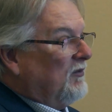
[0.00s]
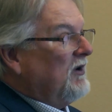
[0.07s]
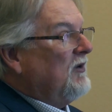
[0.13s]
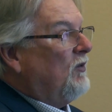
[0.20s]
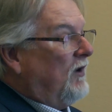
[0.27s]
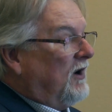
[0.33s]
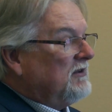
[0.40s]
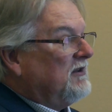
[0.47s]
we
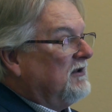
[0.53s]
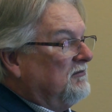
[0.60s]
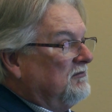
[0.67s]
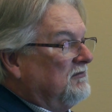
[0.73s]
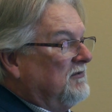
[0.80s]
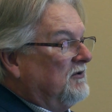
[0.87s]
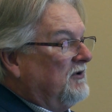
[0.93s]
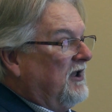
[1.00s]
want them,
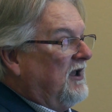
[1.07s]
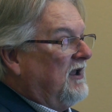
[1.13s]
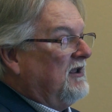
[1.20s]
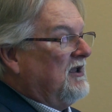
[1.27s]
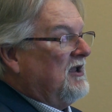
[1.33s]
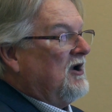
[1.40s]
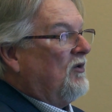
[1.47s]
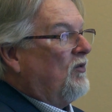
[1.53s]

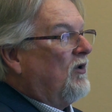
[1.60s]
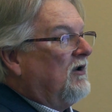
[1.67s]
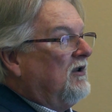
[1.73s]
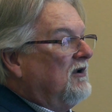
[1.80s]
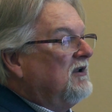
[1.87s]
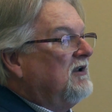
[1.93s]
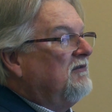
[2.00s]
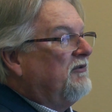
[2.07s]
okay? We're
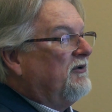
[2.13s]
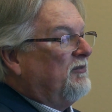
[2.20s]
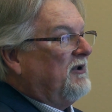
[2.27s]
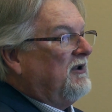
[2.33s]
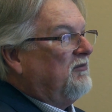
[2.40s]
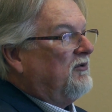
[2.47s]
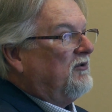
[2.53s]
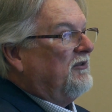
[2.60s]
looking for
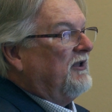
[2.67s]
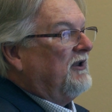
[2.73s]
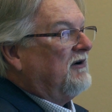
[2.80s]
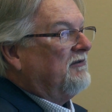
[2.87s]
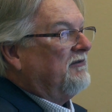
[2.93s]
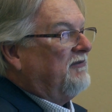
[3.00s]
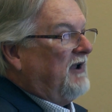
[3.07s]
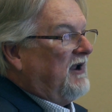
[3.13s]
people that are
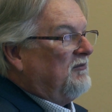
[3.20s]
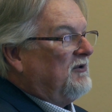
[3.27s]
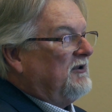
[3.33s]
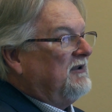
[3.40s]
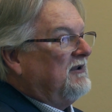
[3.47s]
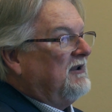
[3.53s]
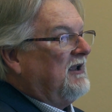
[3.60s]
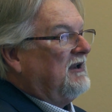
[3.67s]

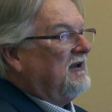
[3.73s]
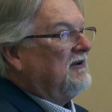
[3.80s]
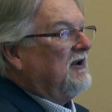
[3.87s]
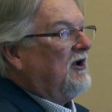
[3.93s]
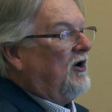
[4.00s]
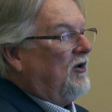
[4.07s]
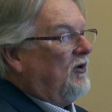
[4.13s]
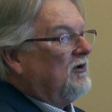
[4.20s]
family and
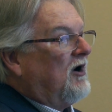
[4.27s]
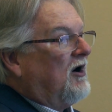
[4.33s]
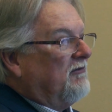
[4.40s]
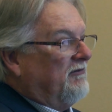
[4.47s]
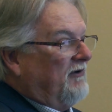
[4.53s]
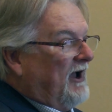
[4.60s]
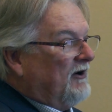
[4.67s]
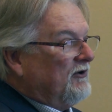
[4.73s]
hold our
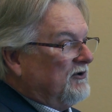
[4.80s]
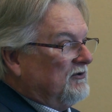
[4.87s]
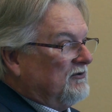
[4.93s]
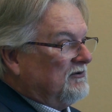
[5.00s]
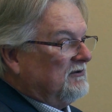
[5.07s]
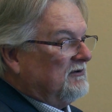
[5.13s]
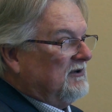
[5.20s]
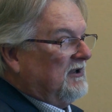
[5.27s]

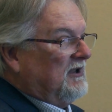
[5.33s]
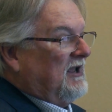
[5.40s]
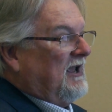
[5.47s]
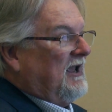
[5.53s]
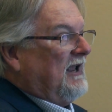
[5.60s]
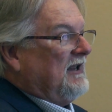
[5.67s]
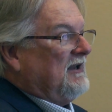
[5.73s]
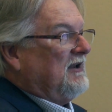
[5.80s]
values.
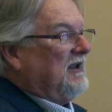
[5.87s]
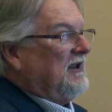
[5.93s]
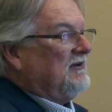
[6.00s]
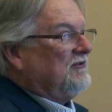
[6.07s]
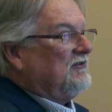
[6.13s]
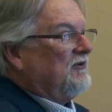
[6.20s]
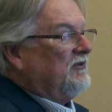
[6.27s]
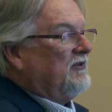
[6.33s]
And,
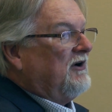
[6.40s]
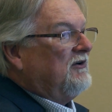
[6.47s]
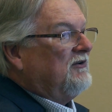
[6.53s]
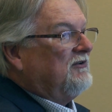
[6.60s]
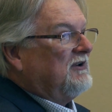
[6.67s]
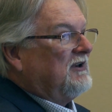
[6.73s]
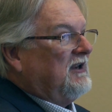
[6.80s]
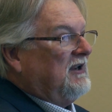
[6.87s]
and so
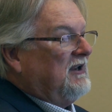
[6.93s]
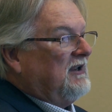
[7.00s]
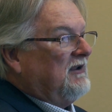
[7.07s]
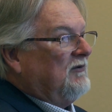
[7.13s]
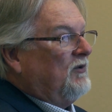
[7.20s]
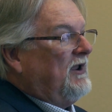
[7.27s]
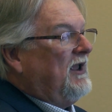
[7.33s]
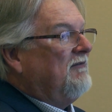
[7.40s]
there's the key.
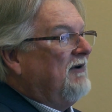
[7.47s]
We have